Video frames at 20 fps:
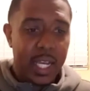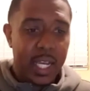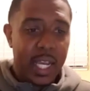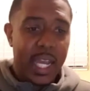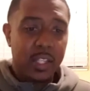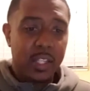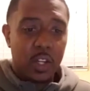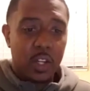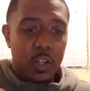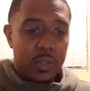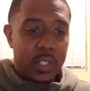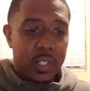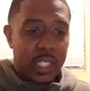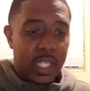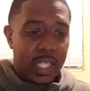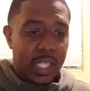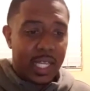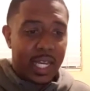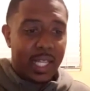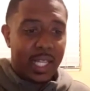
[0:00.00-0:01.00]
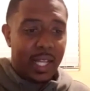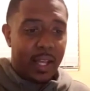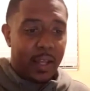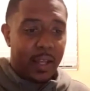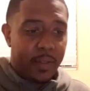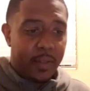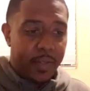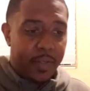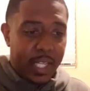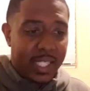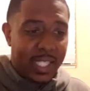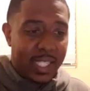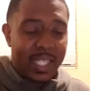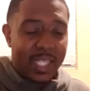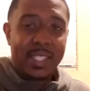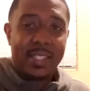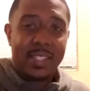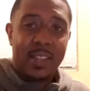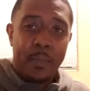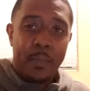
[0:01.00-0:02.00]
and don't see that this
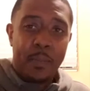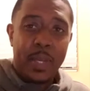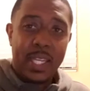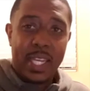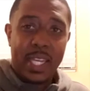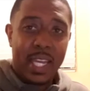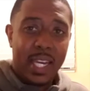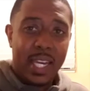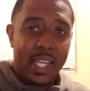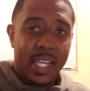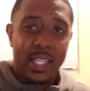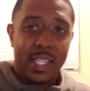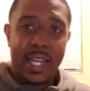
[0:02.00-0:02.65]
is the beginning.